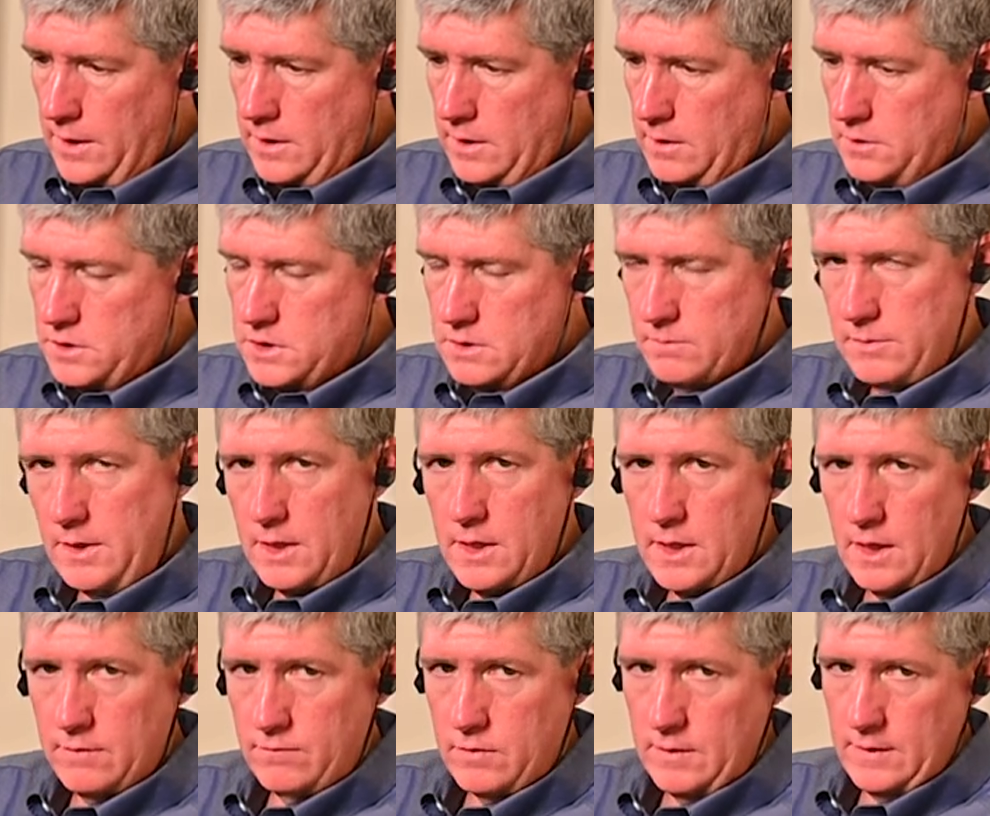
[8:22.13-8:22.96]
you should be
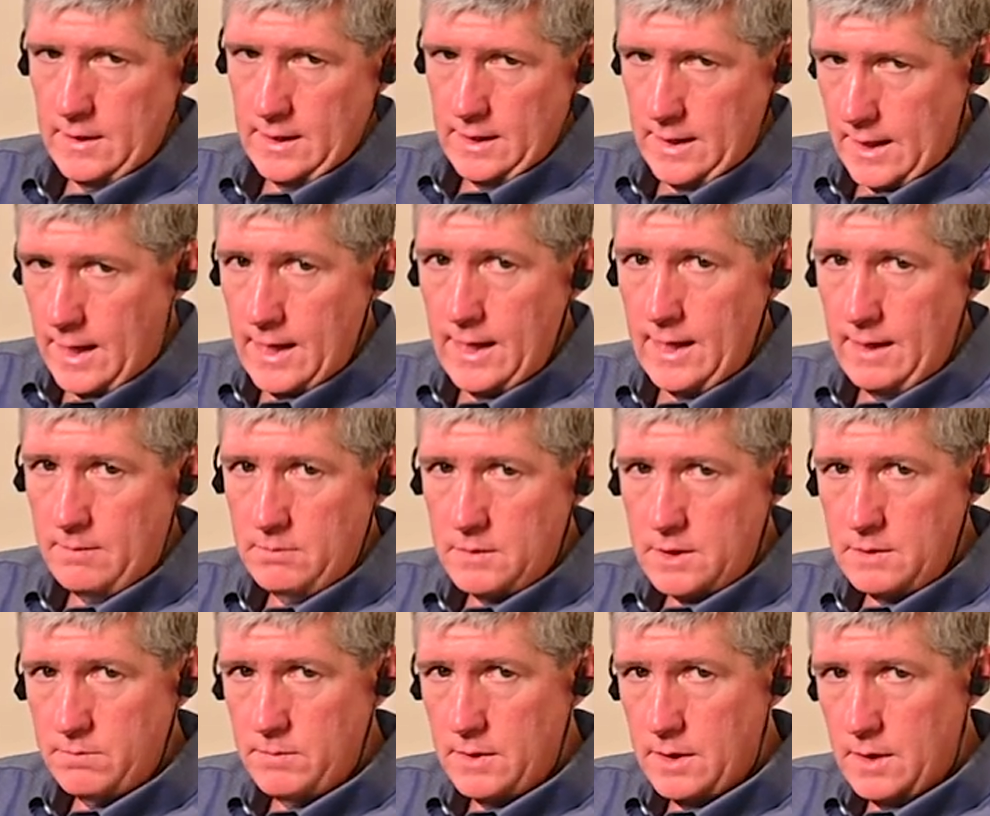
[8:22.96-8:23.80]
covering the
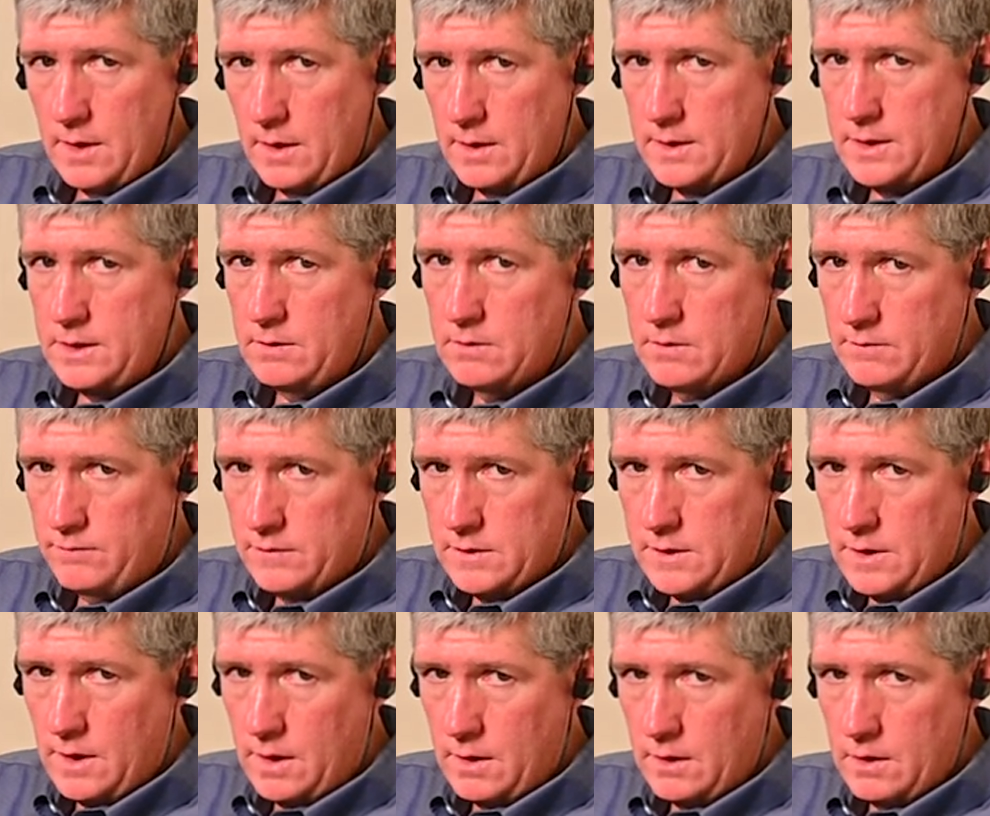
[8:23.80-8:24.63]
games because you're a
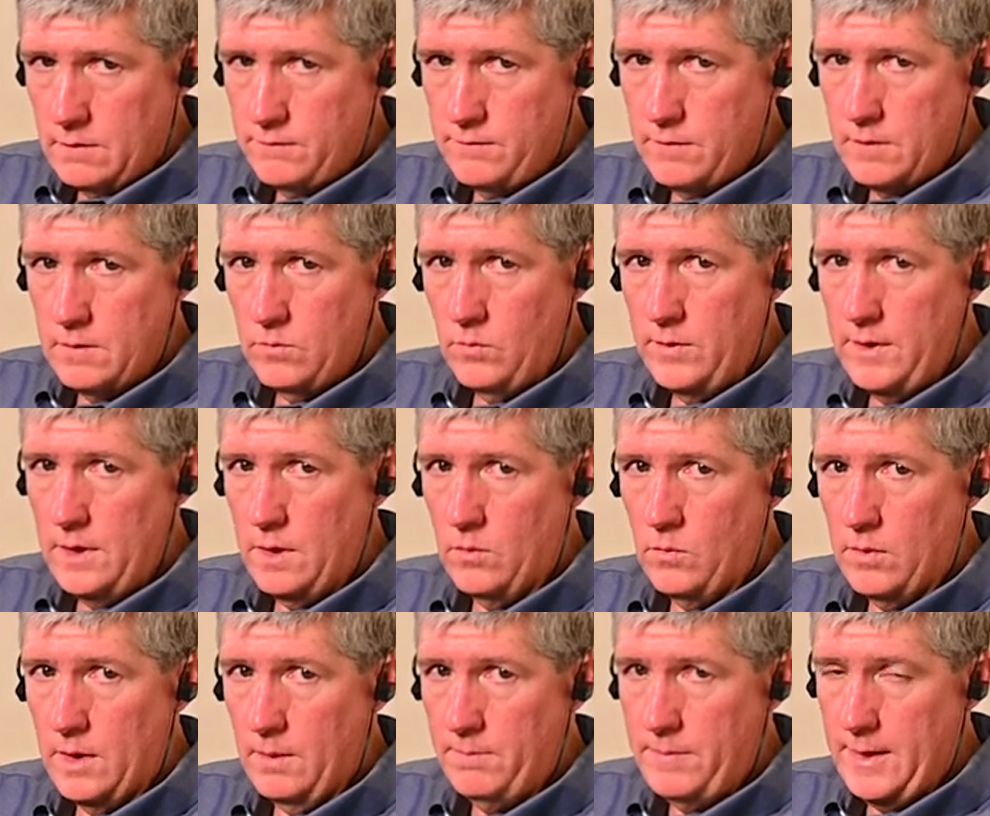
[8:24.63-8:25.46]
photographer and we
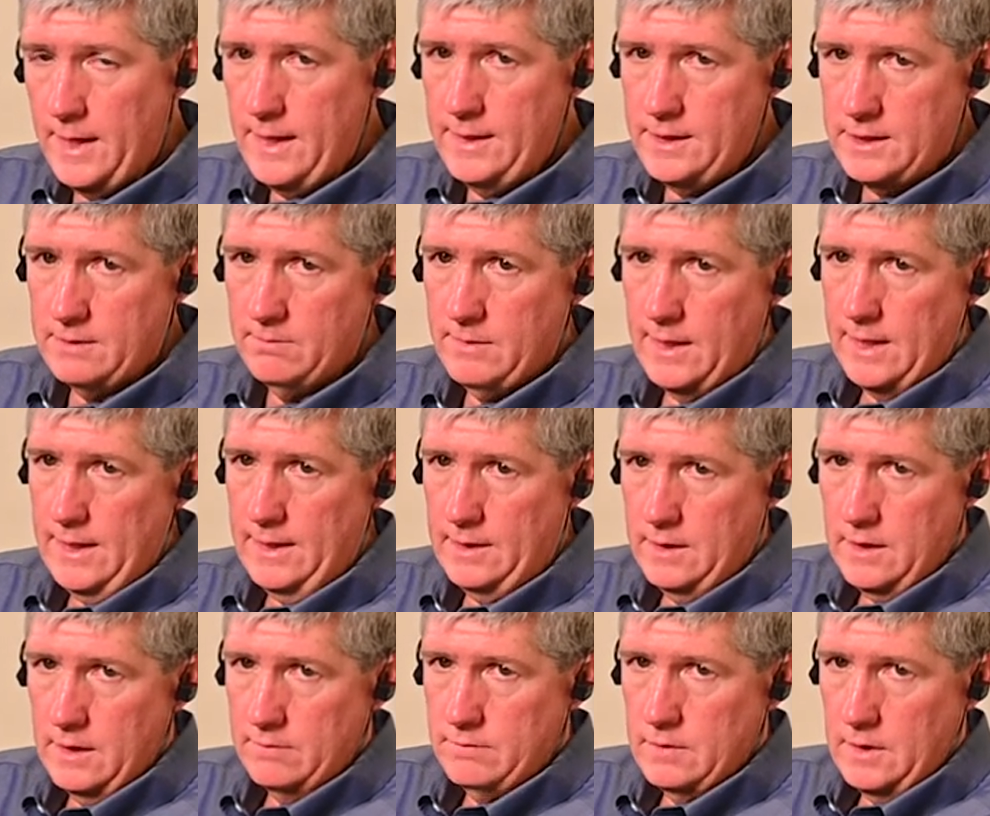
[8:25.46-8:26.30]
don't want to pay somebody
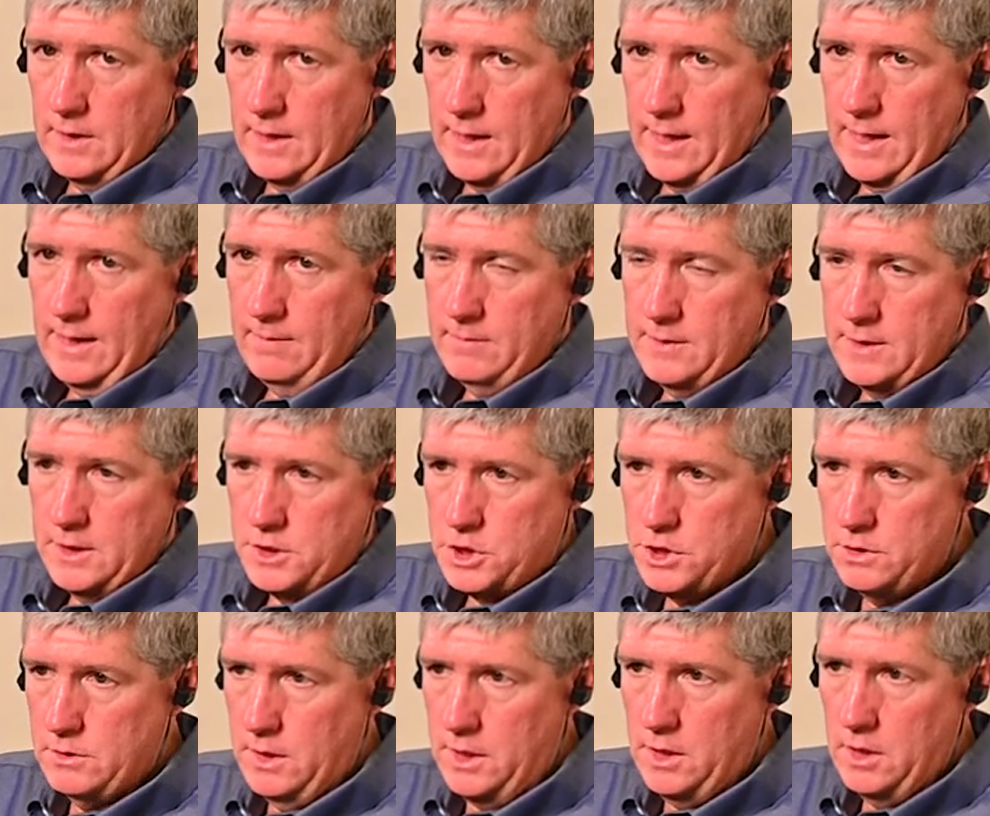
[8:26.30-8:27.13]
to cover games
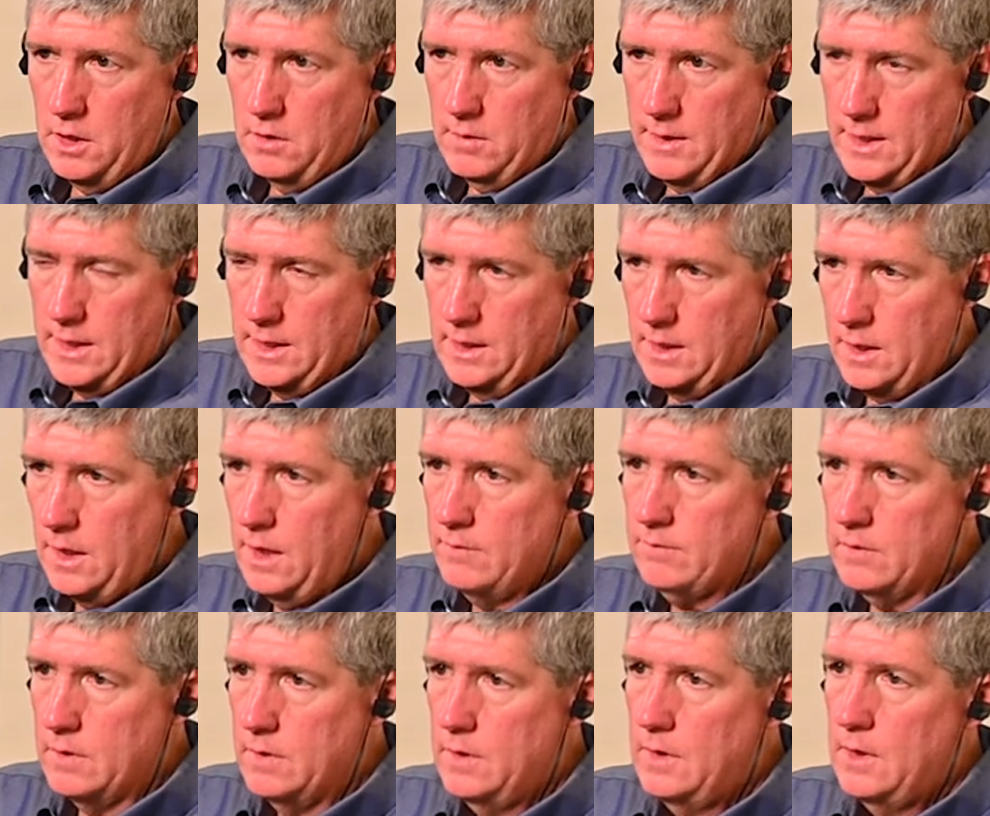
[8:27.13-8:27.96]
that you're here and can
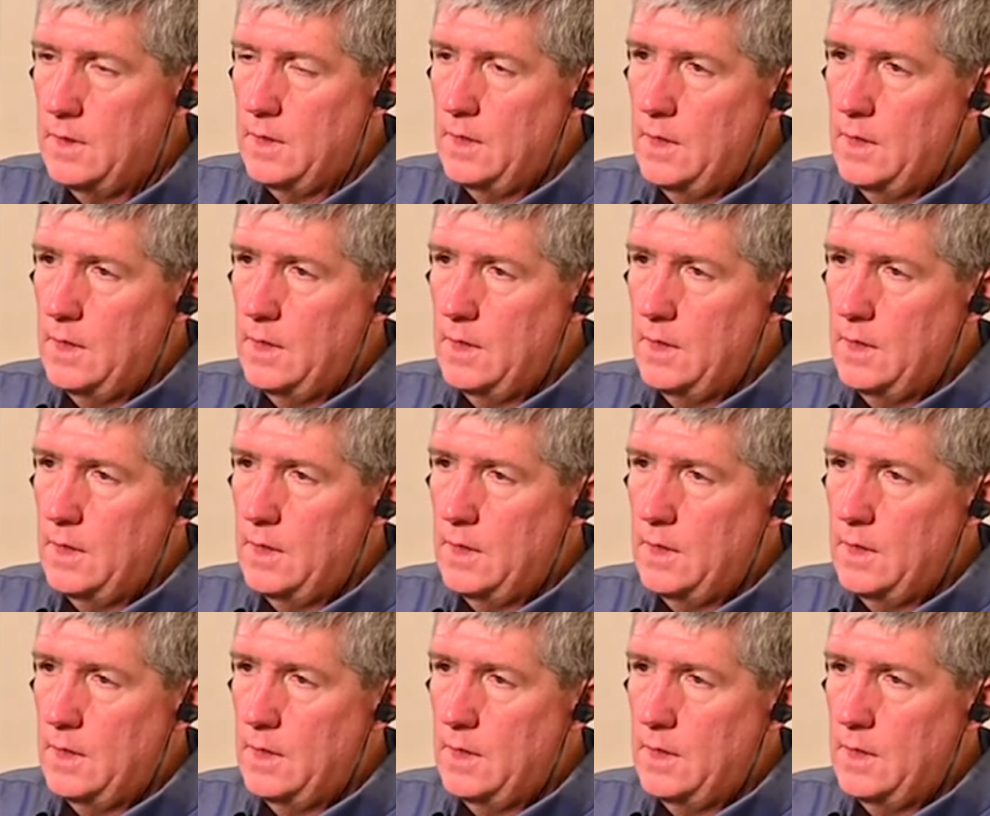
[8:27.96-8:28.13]
cover.